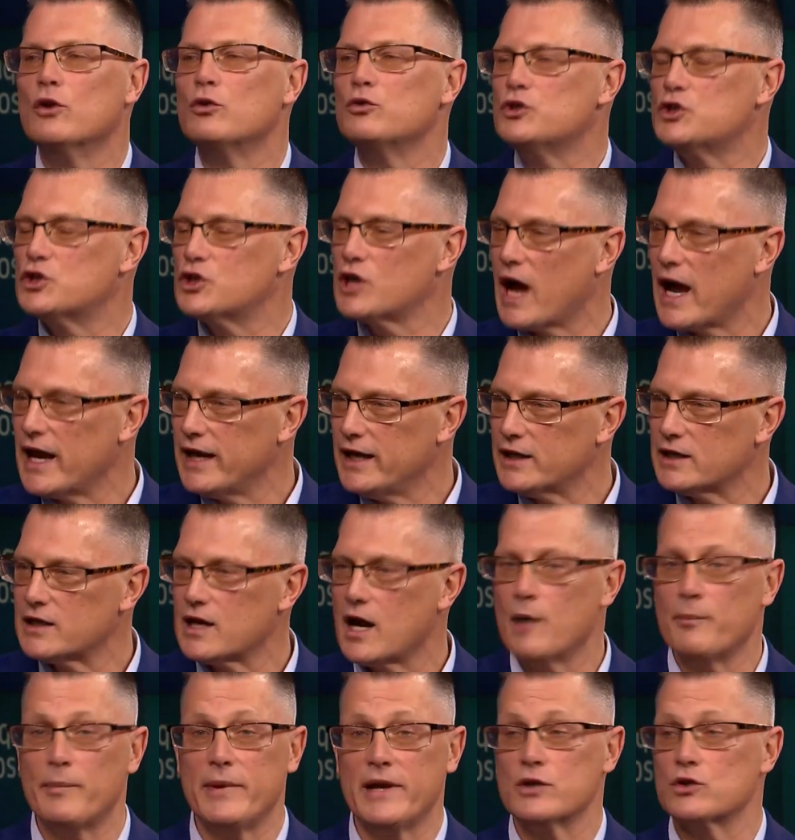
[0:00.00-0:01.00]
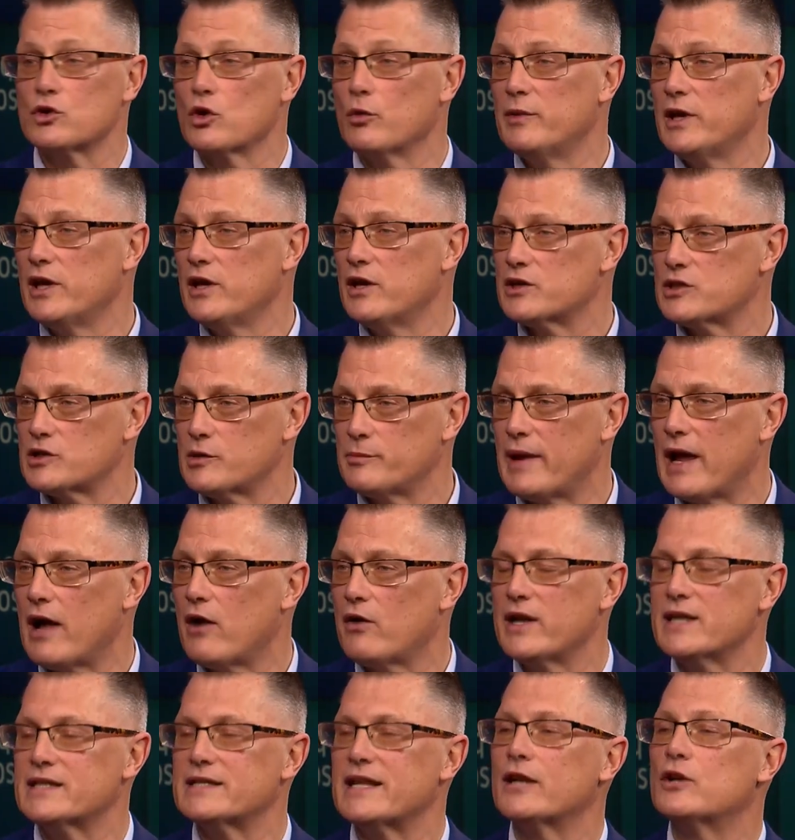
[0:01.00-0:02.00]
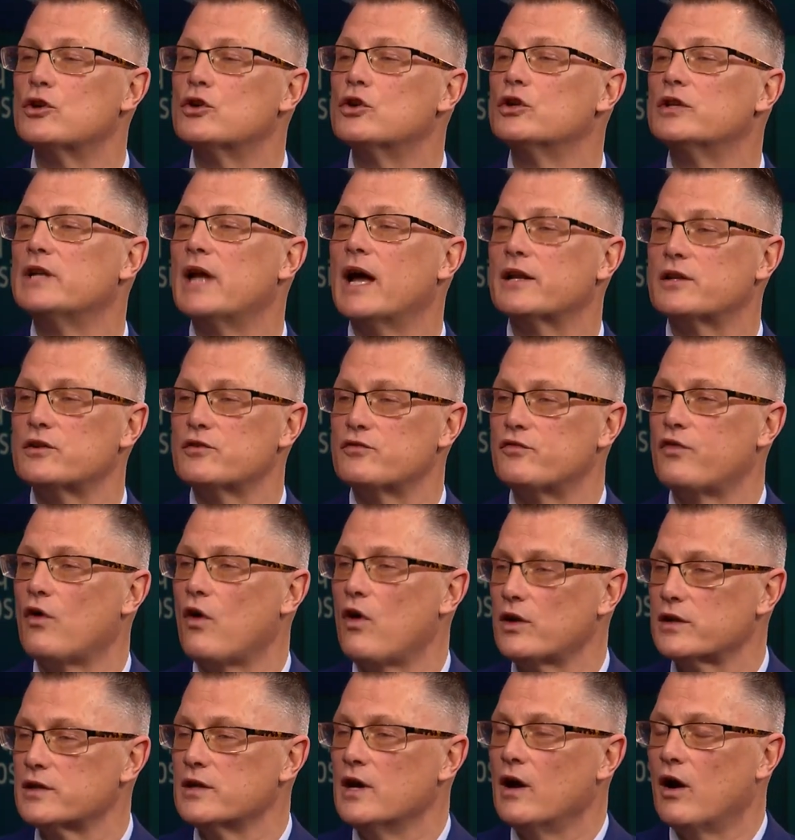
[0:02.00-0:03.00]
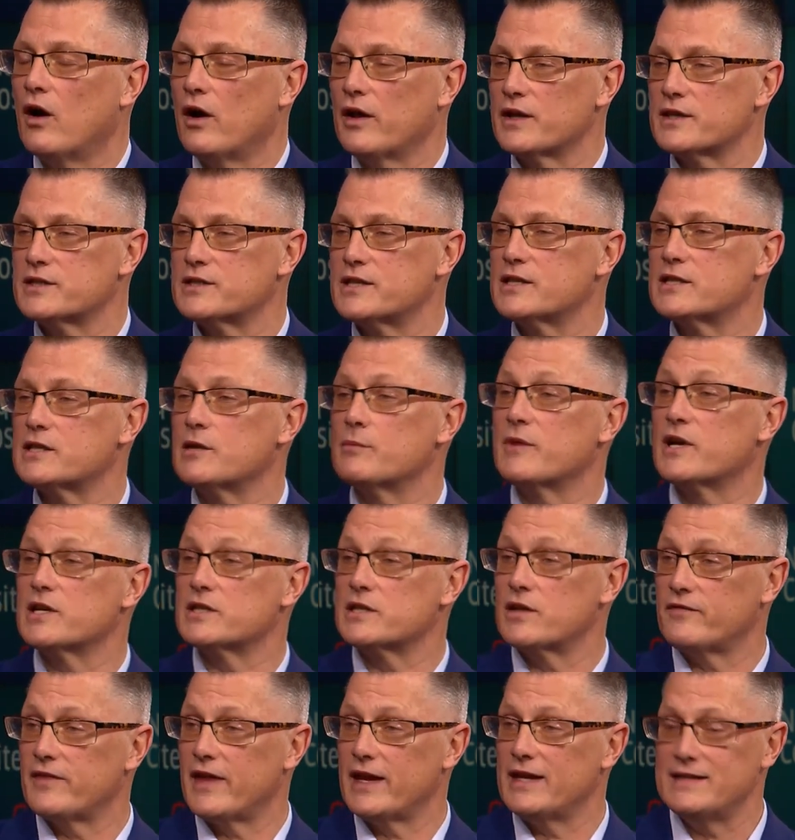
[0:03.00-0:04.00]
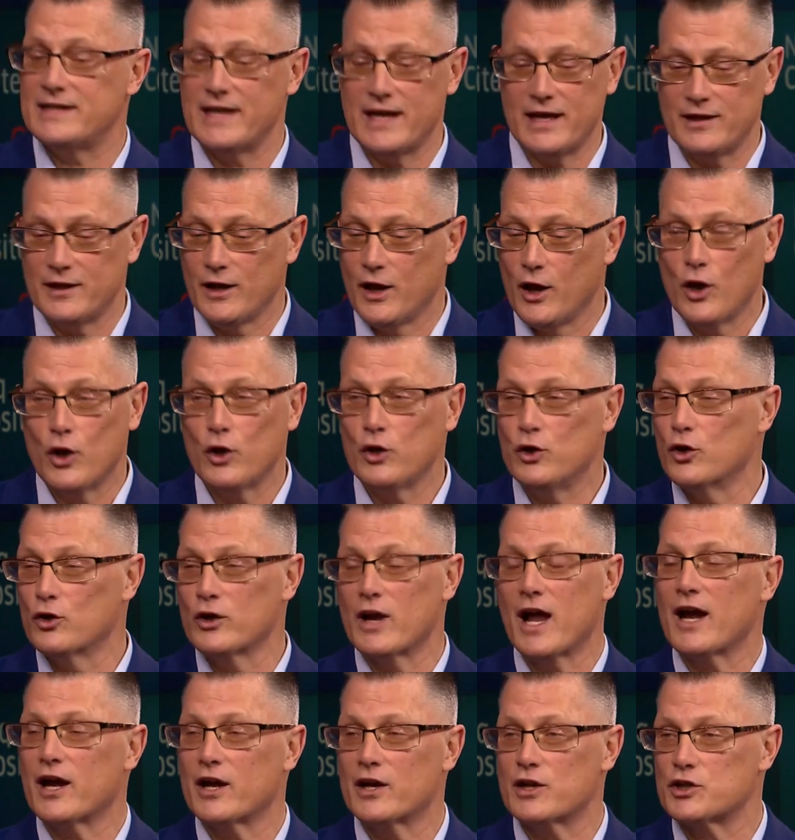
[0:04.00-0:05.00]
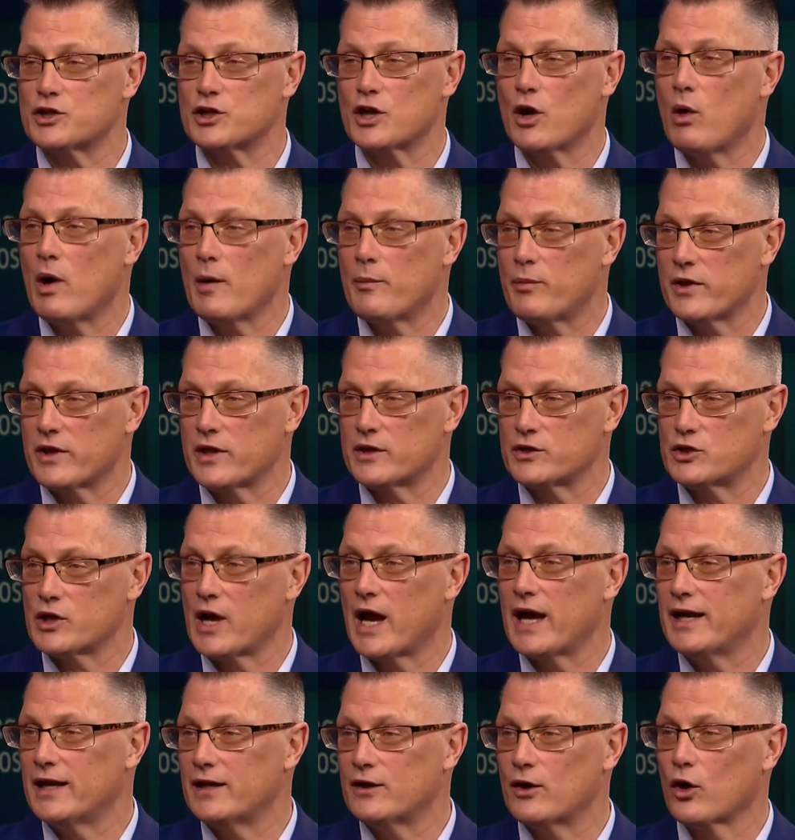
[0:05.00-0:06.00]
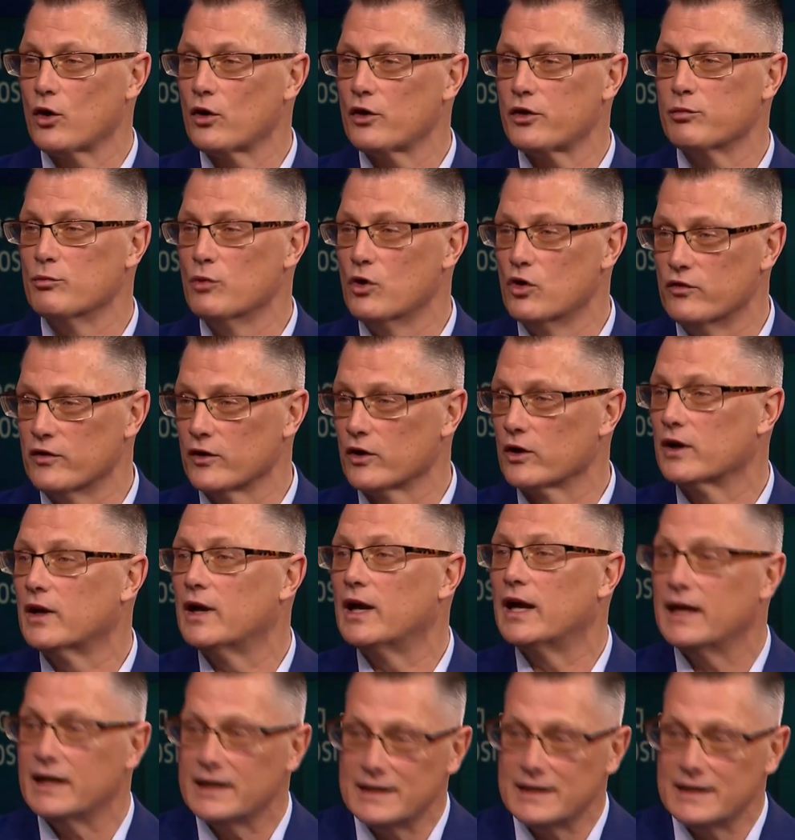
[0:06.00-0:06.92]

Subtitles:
giant companies or municipalities that could not default on the system, because if they did, you're not going to show up with a giant earth mover,